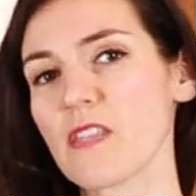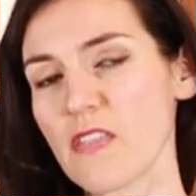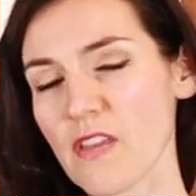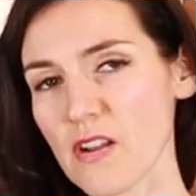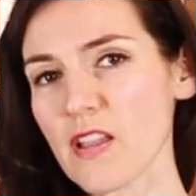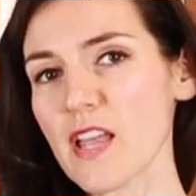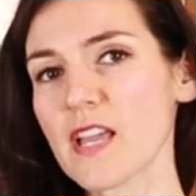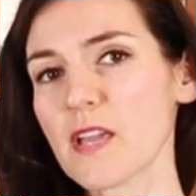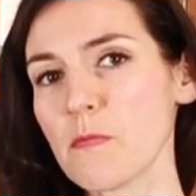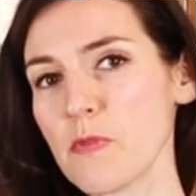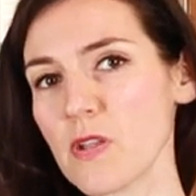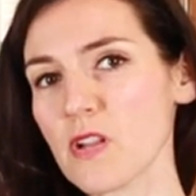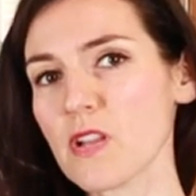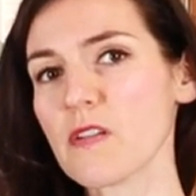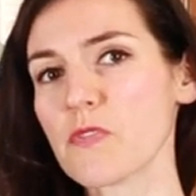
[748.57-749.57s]
They're like a
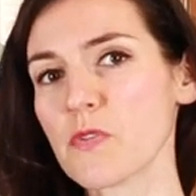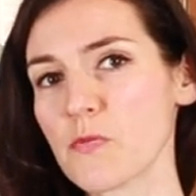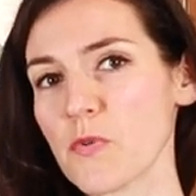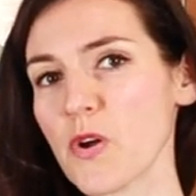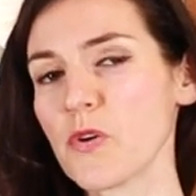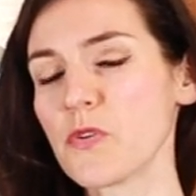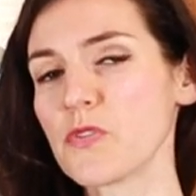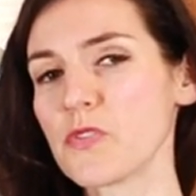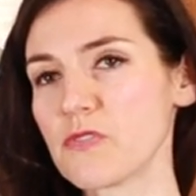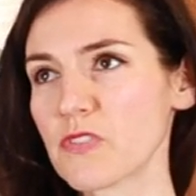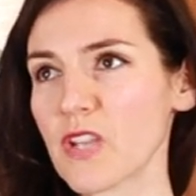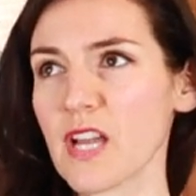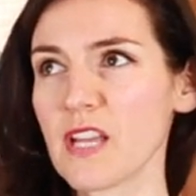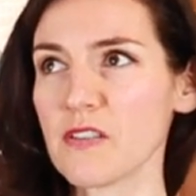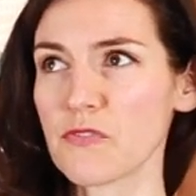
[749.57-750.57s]
middle of the road
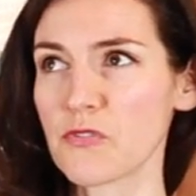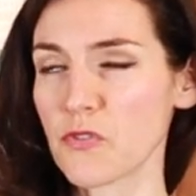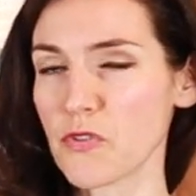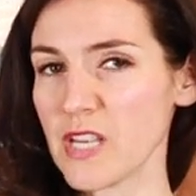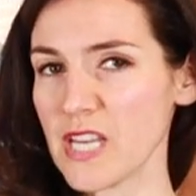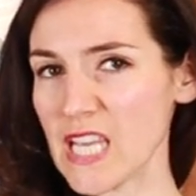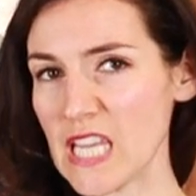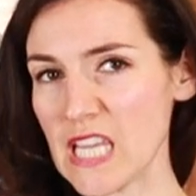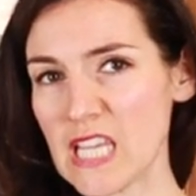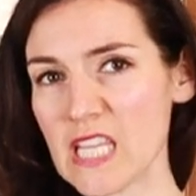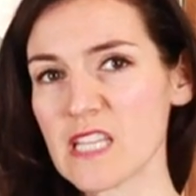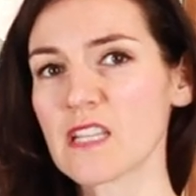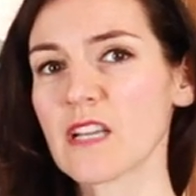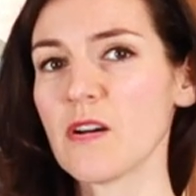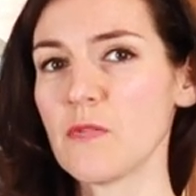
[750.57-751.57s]
kind of greeny
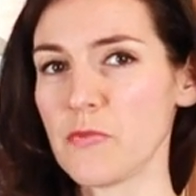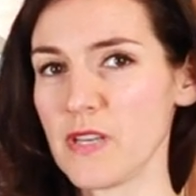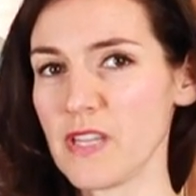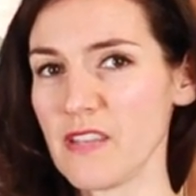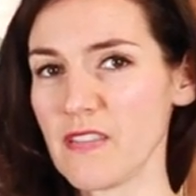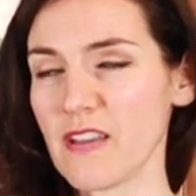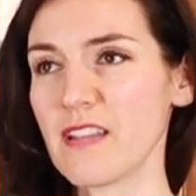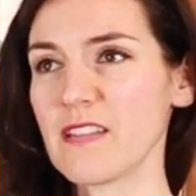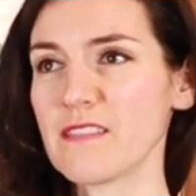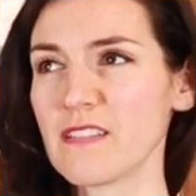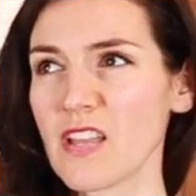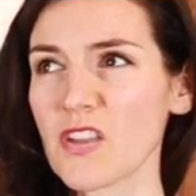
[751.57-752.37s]
company that